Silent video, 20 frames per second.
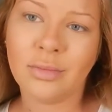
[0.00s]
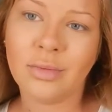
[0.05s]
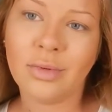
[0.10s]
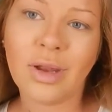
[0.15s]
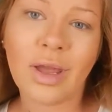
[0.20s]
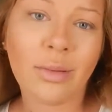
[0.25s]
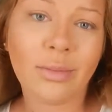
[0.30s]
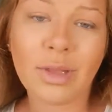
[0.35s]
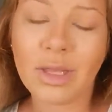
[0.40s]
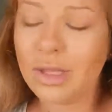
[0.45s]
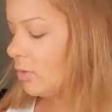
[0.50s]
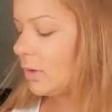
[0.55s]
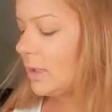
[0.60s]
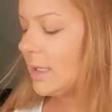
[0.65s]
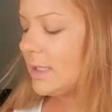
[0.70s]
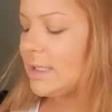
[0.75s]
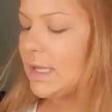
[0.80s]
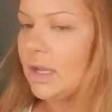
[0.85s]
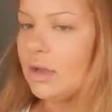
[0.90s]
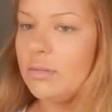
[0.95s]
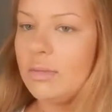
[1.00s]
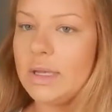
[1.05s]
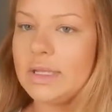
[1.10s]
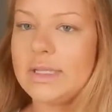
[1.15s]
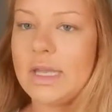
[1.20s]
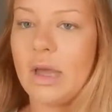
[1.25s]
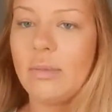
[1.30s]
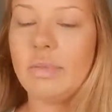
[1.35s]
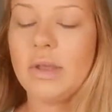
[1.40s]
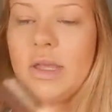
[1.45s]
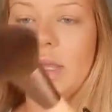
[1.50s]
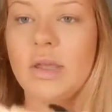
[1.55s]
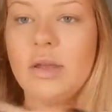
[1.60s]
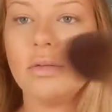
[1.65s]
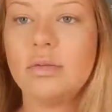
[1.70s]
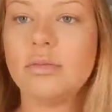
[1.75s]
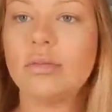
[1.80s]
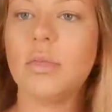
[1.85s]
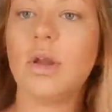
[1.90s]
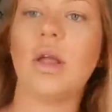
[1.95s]
Not me. Pull that down by tapping it,
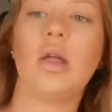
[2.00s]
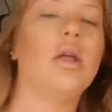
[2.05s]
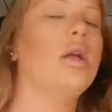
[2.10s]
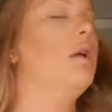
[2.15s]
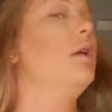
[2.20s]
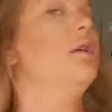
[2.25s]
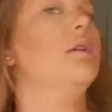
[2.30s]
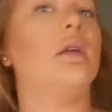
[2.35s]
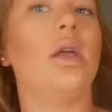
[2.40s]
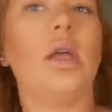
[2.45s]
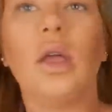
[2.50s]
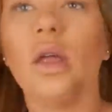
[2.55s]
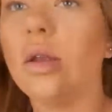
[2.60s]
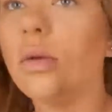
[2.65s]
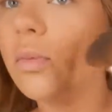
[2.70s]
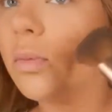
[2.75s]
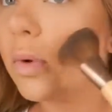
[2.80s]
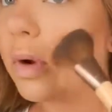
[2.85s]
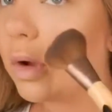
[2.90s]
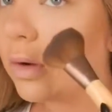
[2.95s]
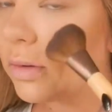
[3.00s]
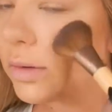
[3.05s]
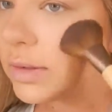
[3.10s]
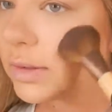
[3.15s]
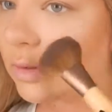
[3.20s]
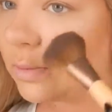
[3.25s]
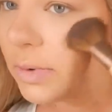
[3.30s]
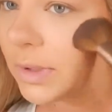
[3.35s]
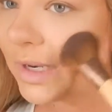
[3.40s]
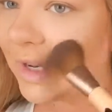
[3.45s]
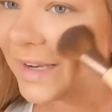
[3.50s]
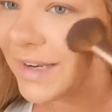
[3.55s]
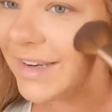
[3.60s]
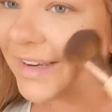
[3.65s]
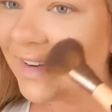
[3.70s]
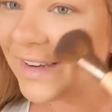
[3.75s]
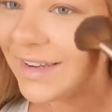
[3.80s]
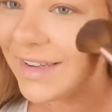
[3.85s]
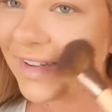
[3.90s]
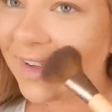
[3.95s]
and we're going to put it
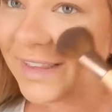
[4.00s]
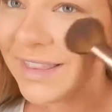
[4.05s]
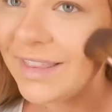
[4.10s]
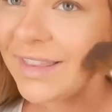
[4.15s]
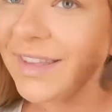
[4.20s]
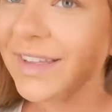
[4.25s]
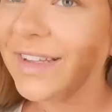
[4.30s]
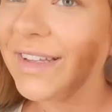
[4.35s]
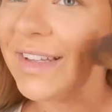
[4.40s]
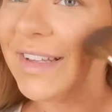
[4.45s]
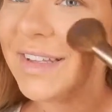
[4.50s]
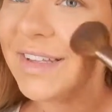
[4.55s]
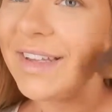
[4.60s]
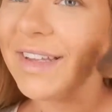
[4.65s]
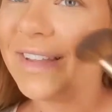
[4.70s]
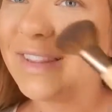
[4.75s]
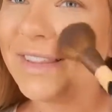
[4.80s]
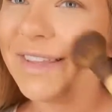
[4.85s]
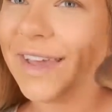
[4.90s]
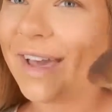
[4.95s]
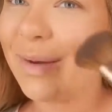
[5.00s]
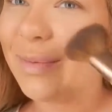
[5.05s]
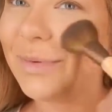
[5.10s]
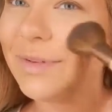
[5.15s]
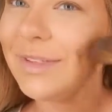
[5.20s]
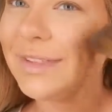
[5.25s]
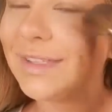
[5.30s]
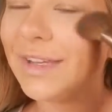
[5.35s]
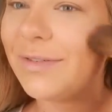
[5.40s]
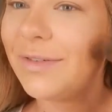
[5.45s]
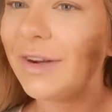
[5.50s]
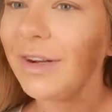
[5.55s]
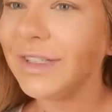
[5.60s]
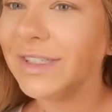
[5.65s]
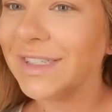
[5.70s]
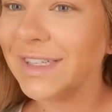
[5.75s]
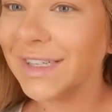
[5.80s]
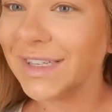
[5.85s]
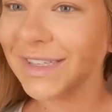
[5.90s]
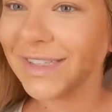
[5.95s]
on the apples of our
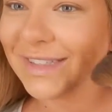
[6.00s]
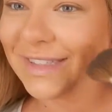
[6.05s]
cheeks.